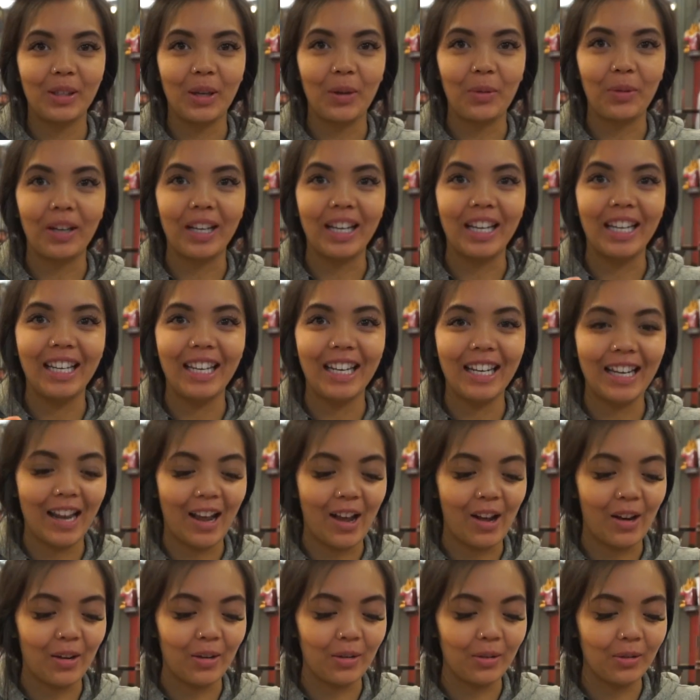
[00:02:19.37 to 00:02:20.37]
So we're eating
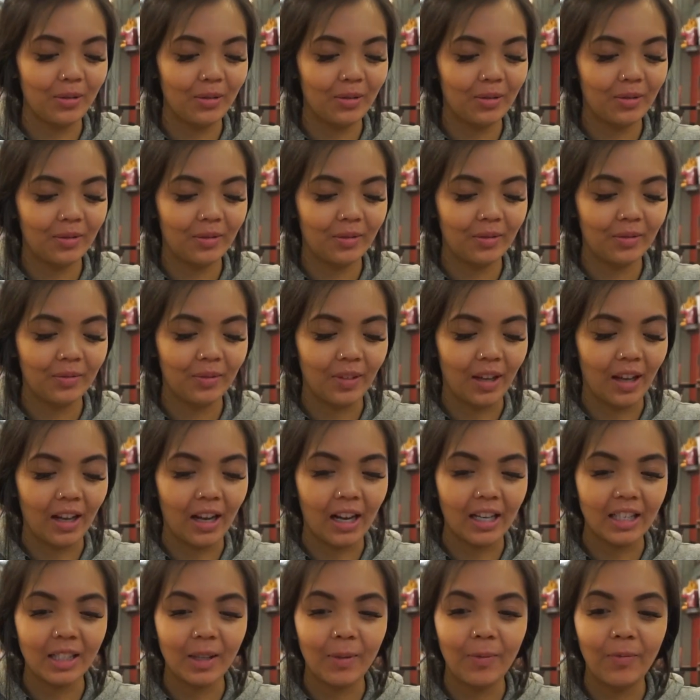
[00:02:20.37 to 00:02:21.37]
now. I
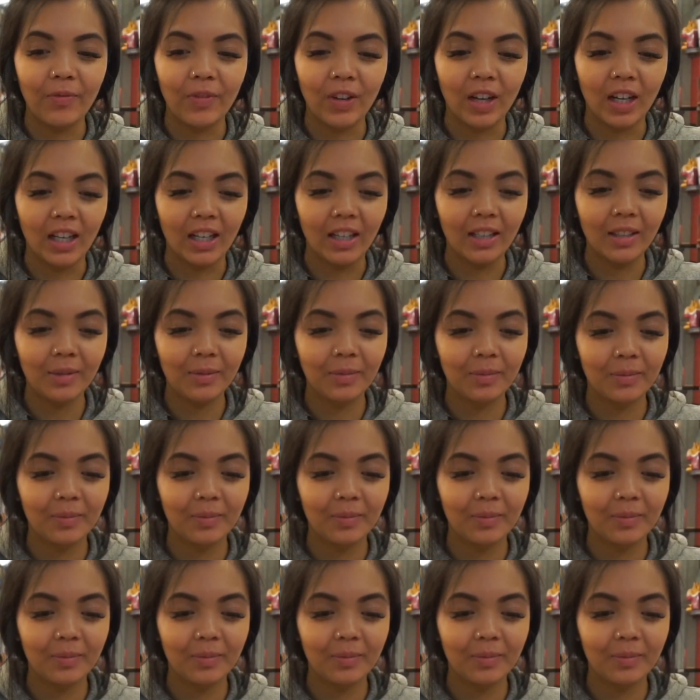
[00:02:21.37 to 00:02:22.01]
got some pho.